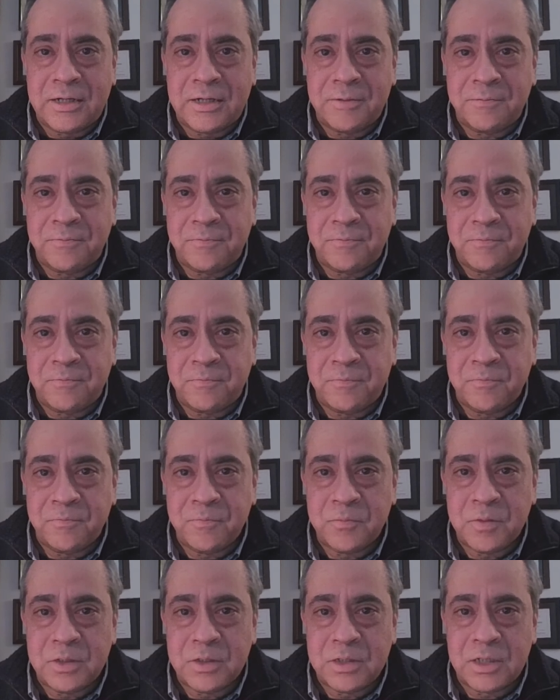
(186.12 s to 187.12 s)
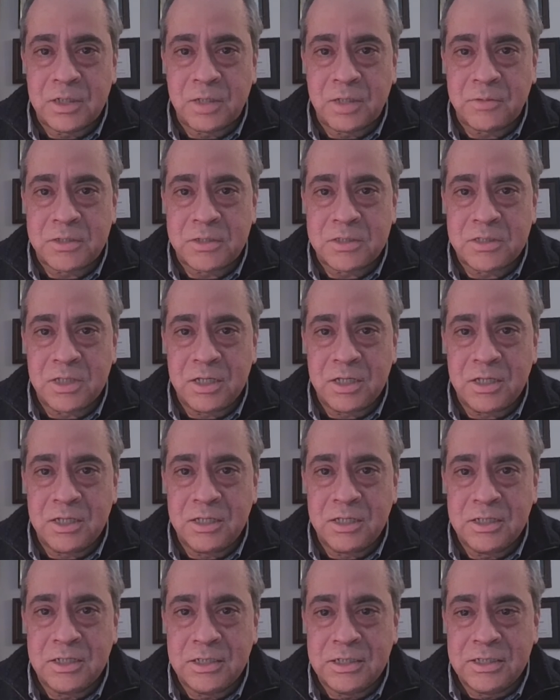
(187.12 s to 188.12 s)
Let me
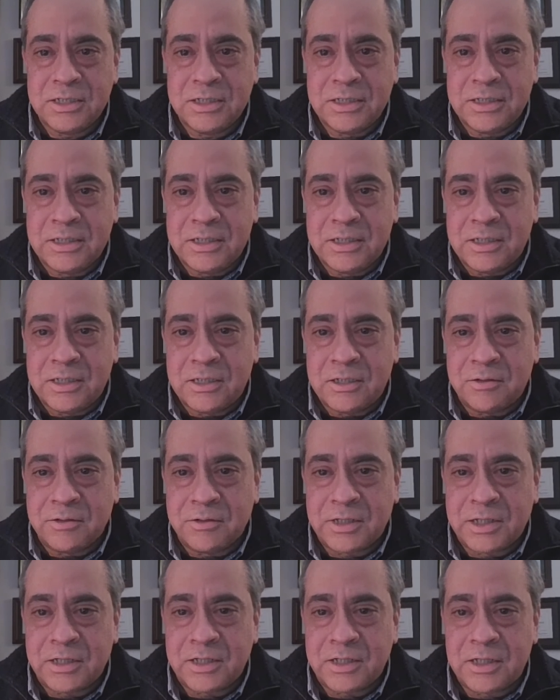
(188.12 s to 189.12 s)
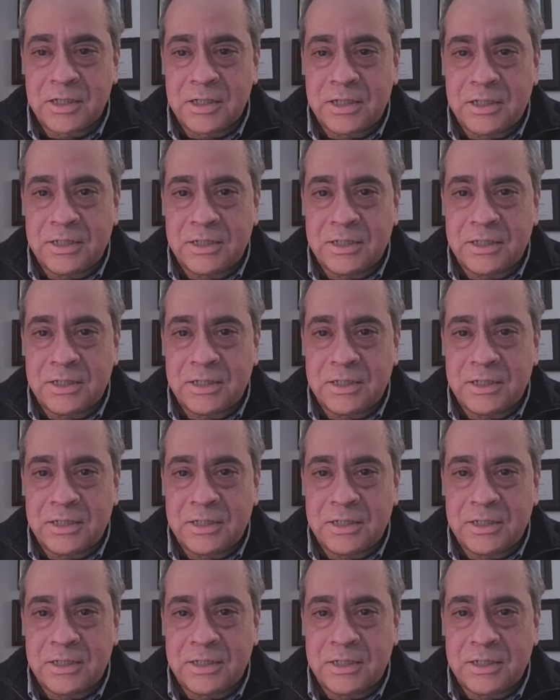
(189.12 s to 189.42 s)
see. Okay.